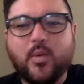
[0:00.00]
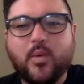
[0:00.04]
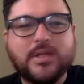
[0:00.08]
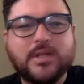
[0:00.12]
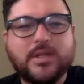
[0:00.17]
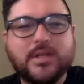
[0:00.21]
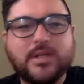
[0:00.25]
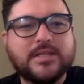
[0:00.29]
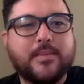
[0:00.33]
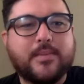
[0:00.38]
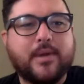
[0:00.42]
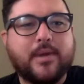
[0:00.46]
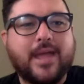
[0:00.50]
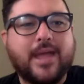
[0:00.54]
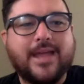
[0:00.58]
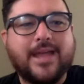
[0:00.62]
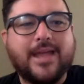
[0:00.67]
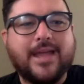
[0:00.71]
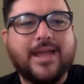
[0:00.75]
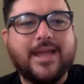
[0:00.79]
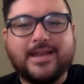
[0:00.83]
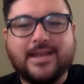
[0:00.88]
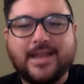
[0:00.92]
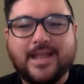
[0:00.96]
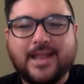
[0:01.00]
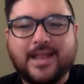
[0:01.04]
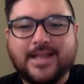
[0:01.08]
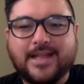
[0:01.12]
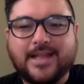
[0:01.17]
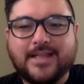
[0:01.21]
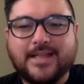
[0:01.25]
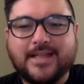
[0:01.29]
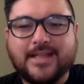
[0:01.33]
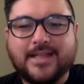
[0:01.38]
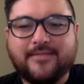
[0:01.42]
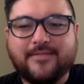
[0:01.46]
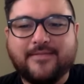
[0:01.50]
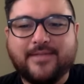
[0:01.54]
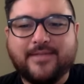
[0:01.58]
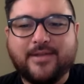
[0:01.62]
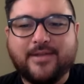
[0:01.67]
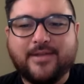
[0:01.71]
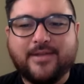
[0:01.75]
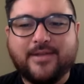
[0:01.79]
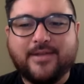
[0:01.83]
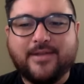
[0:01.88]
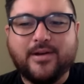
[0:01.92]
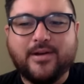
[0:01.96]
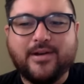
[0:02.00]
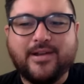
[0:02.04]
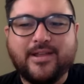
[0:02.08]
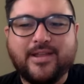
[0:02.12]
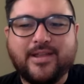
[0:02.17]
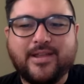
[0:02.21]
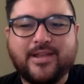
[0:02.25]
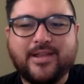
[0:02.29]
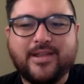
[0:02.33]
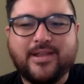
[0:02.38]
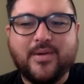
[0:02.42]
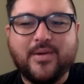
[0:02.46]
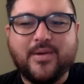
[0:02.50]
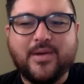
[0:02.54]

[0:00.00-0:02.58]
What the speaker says: what is a brand? And I said if there were,